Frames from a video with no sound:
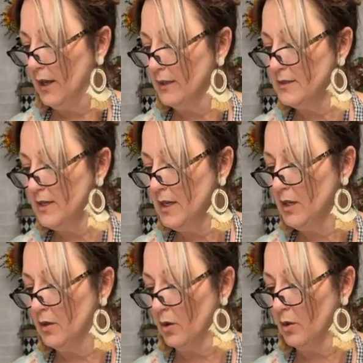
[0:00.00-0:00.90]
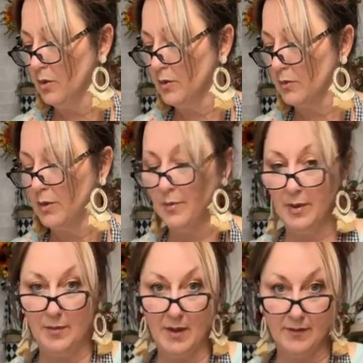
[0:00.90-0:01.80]
Antique Gold Rub
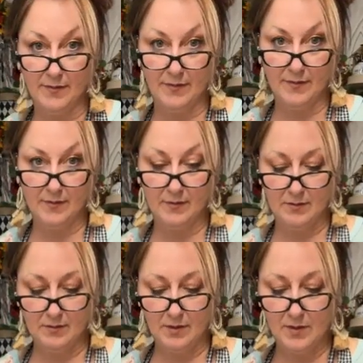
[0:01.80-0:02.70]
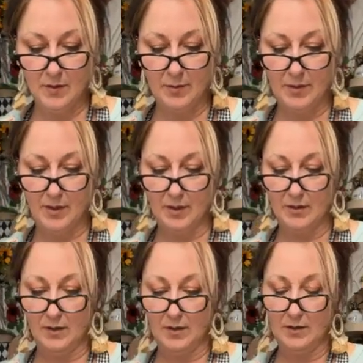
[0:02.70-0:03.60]
and Buff is what I'm putting
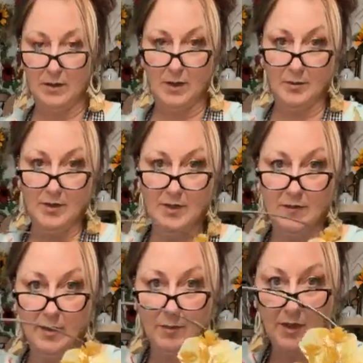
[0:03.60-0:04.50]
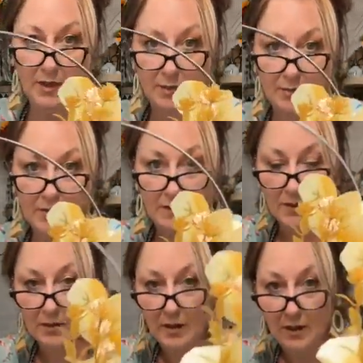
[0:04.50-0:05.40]
on there. And we'll see if I can bring it up to
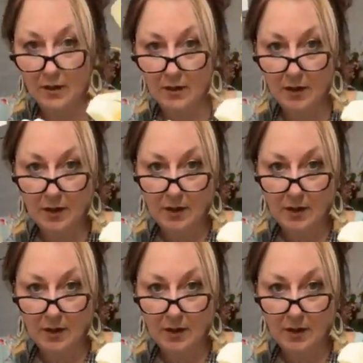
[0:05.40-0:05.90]
here.